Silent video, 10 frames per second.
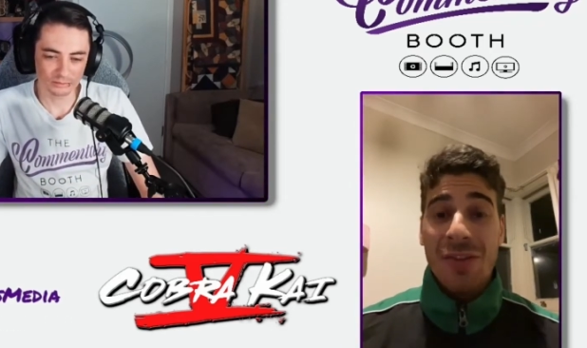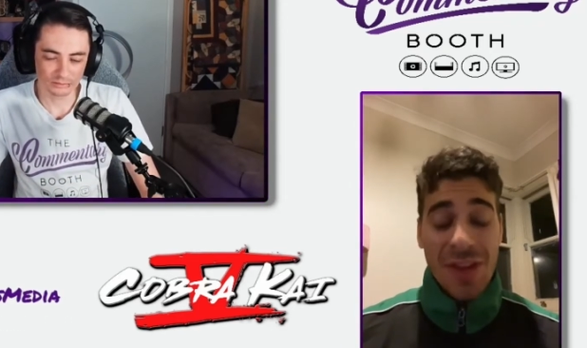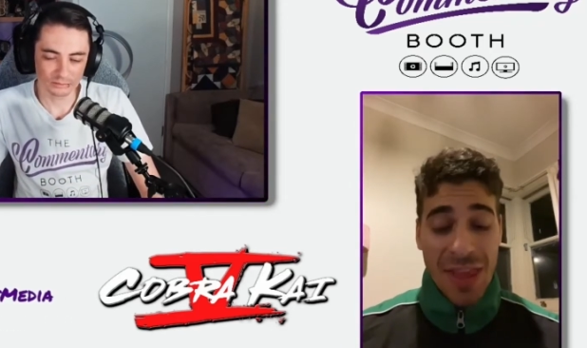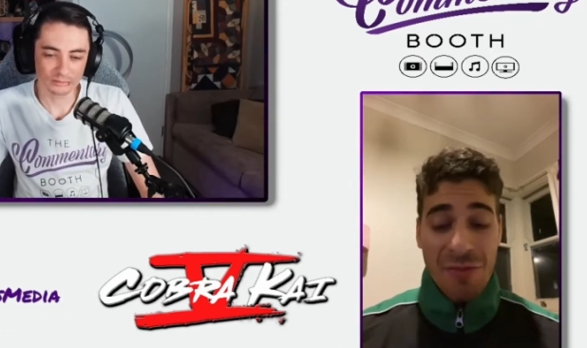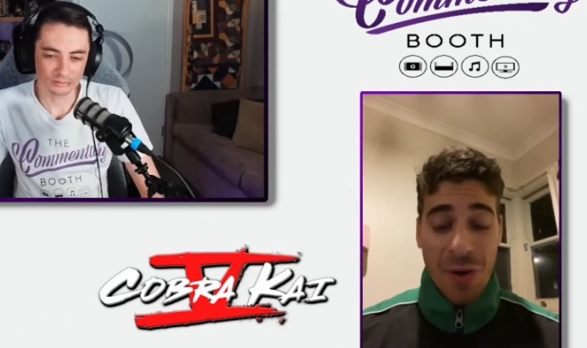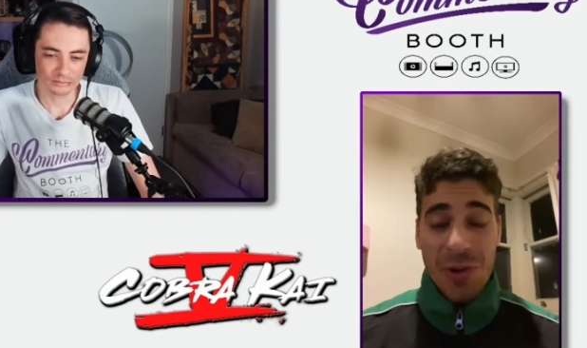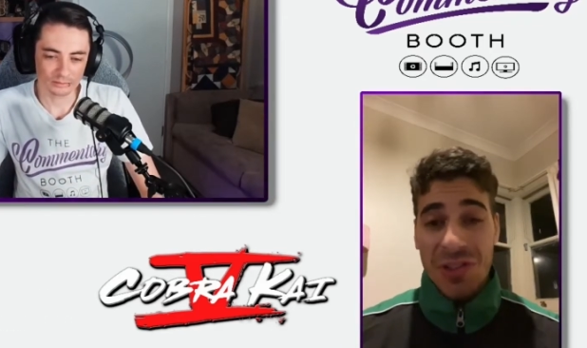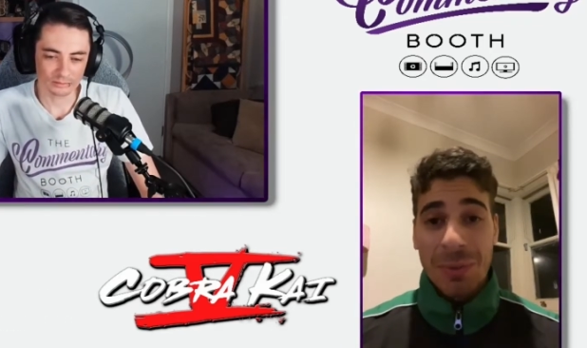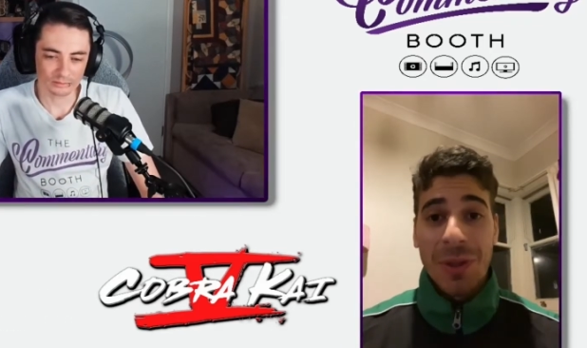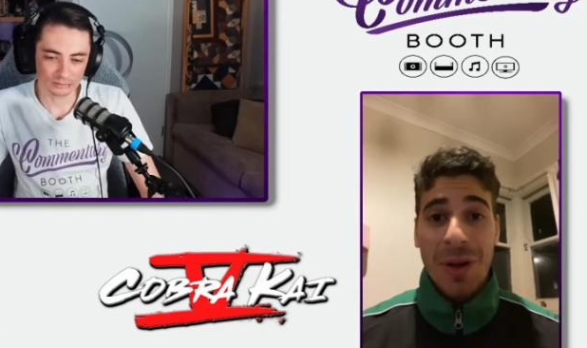Speaker 1: And I found that very
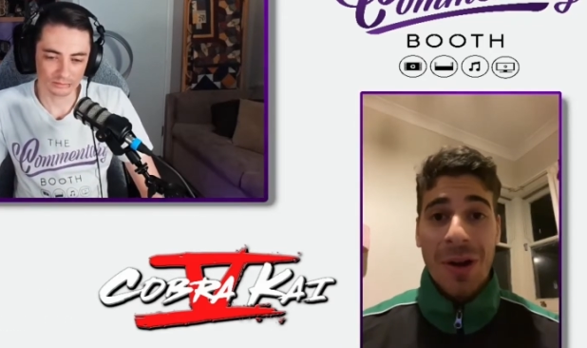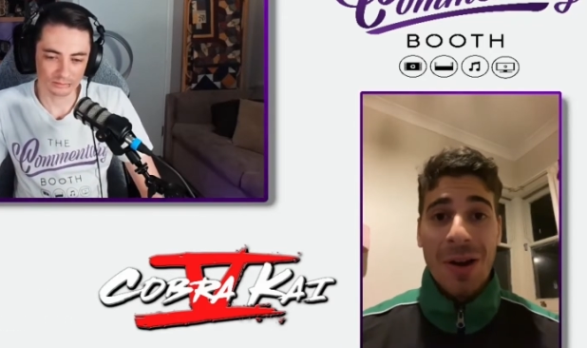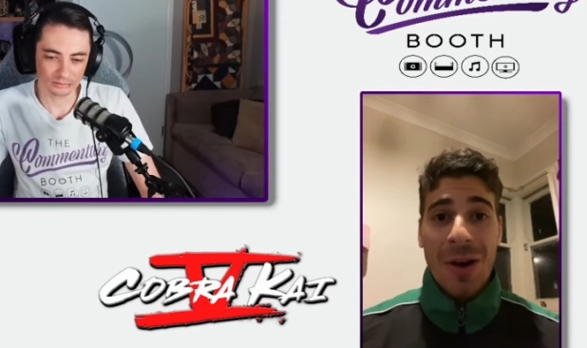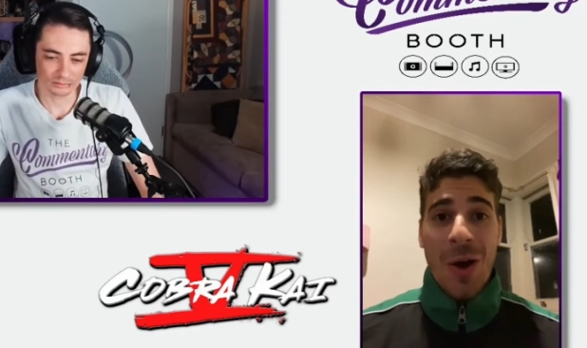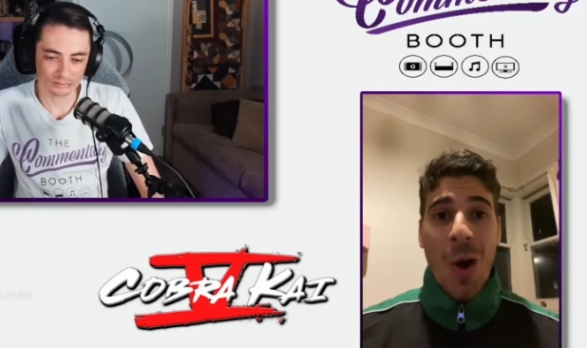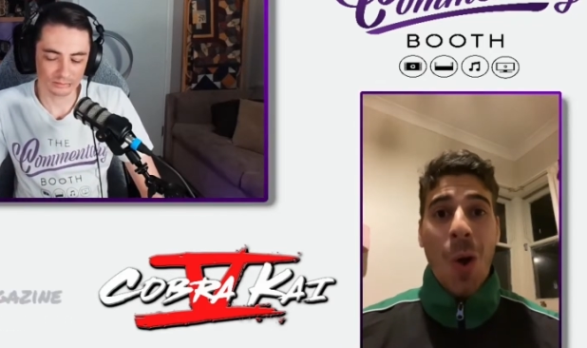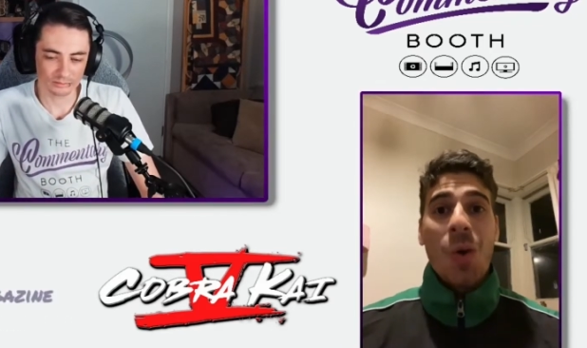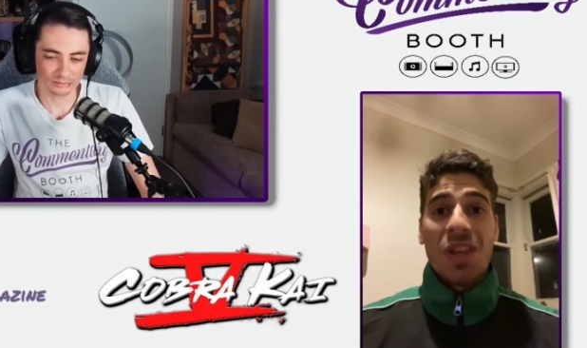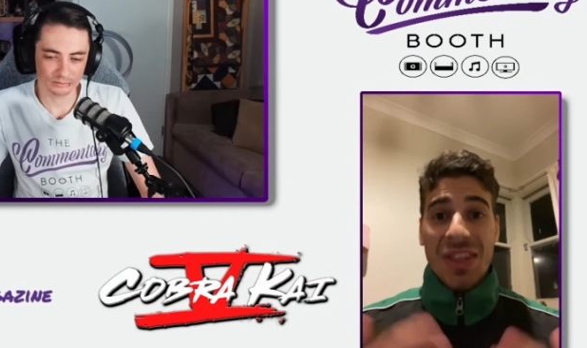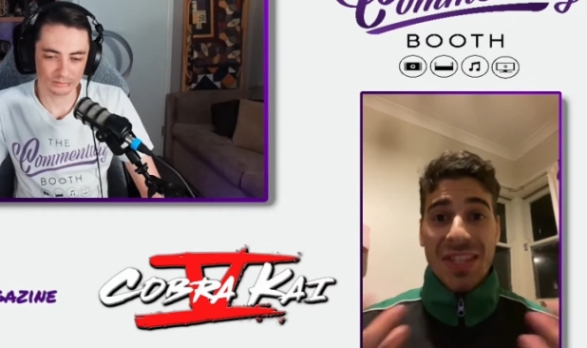similar
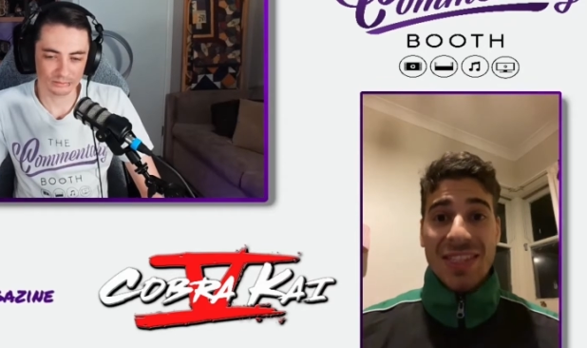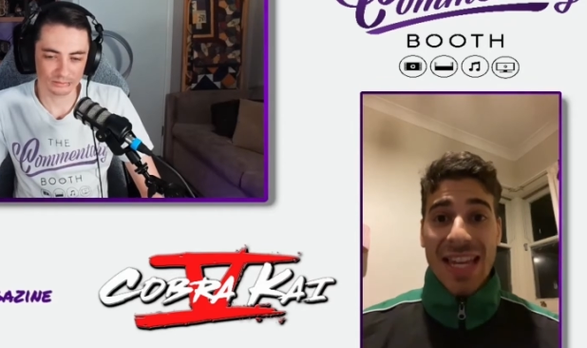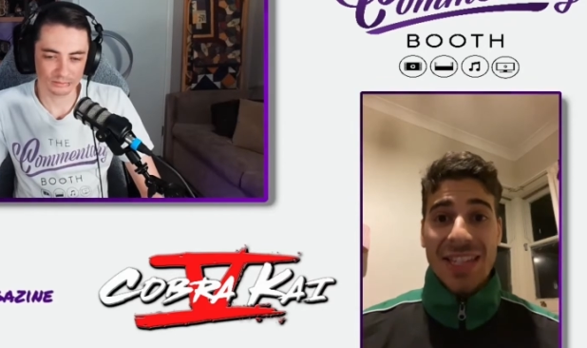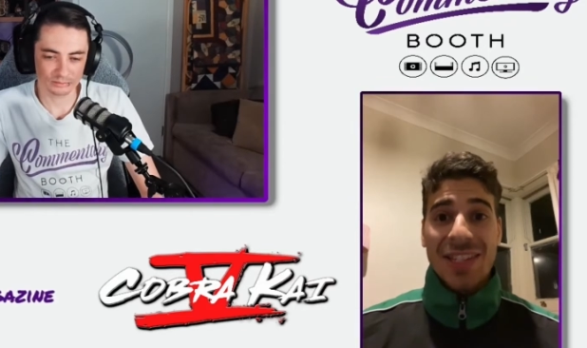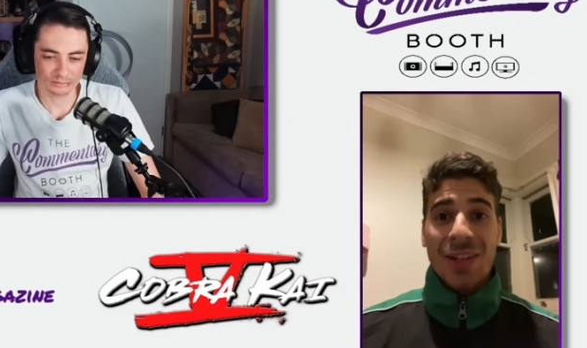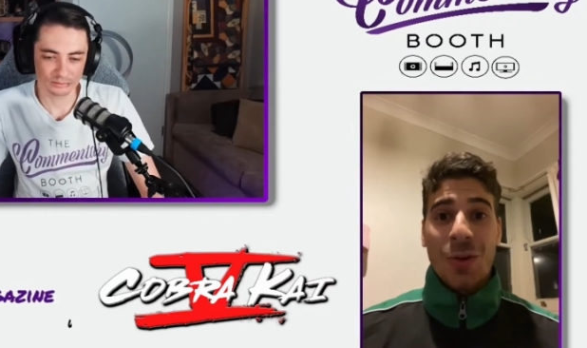within this season,